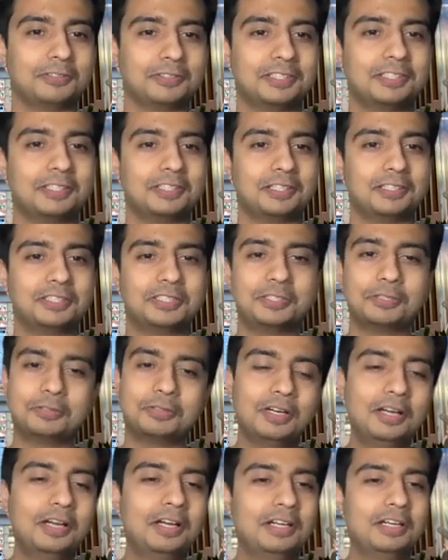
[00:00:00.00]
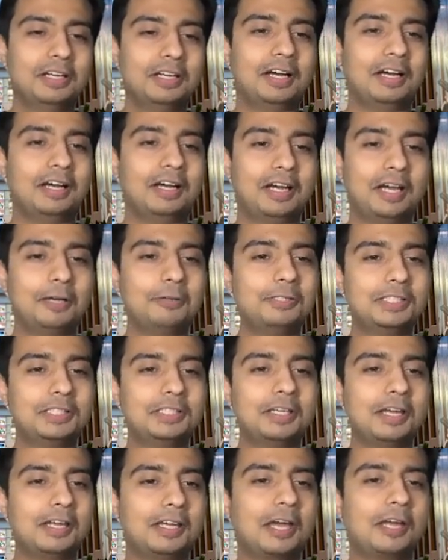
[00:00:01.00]
states. So I will
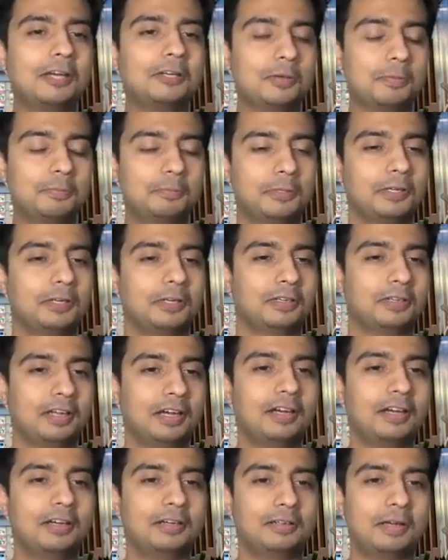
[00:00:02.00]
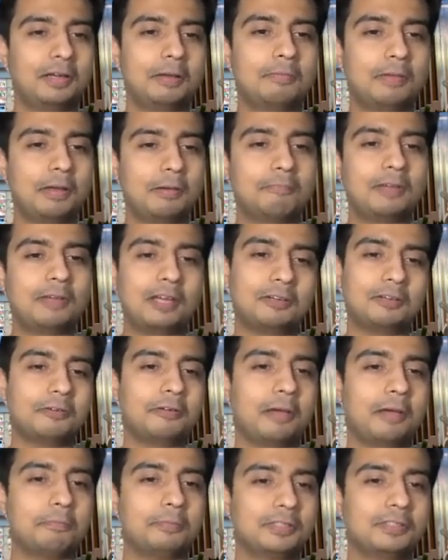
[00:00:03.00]
say I can't complain. I'm kind of
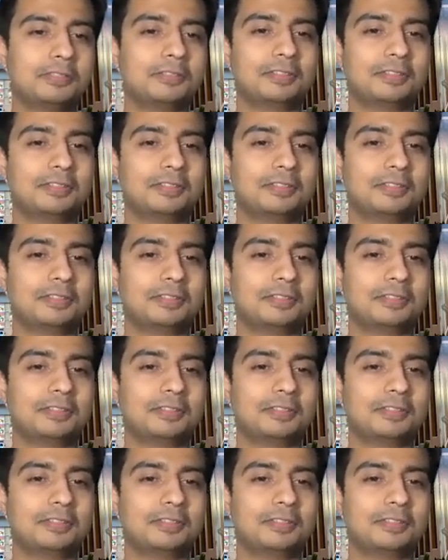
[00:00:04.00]
happy.